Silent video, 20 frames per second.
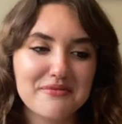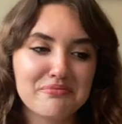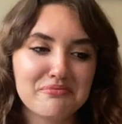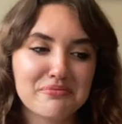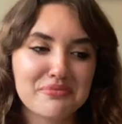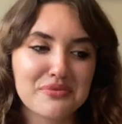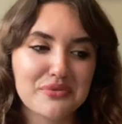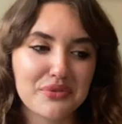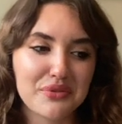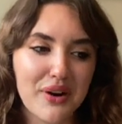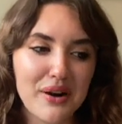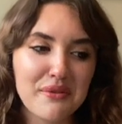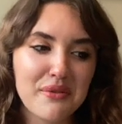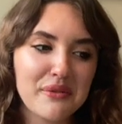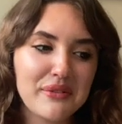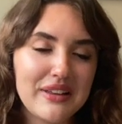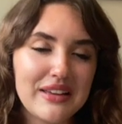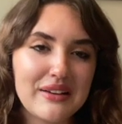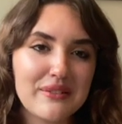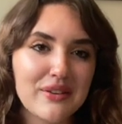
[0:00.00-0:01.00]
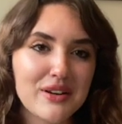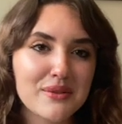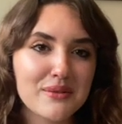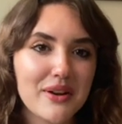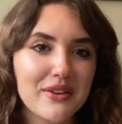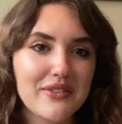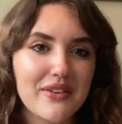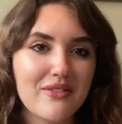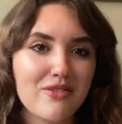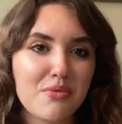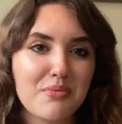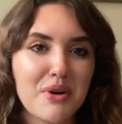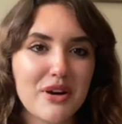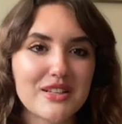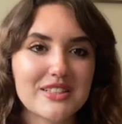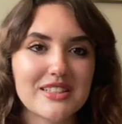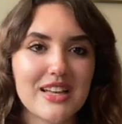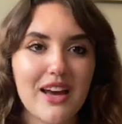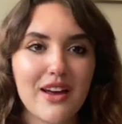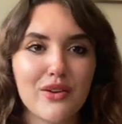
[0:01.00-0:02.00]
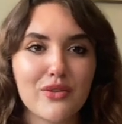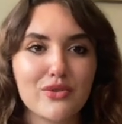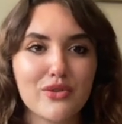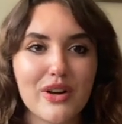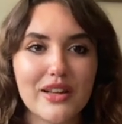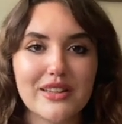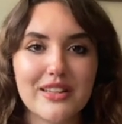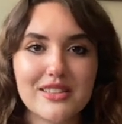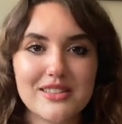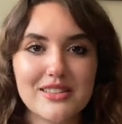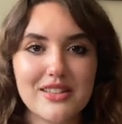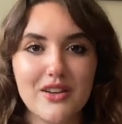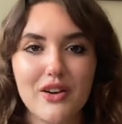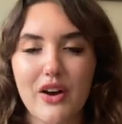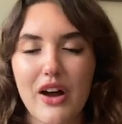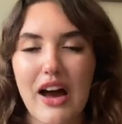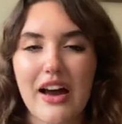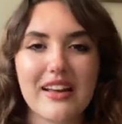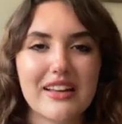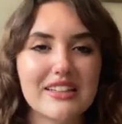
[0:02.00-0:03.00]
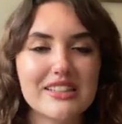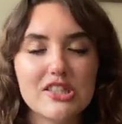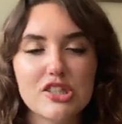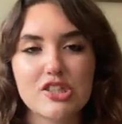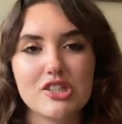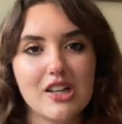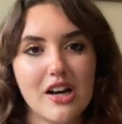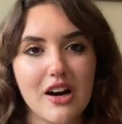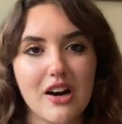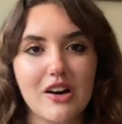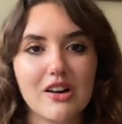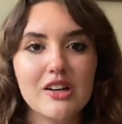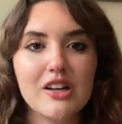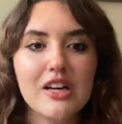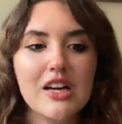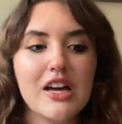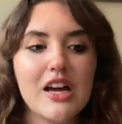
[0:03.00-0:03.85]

probably one of my favorite books I've read this year. I can just tell.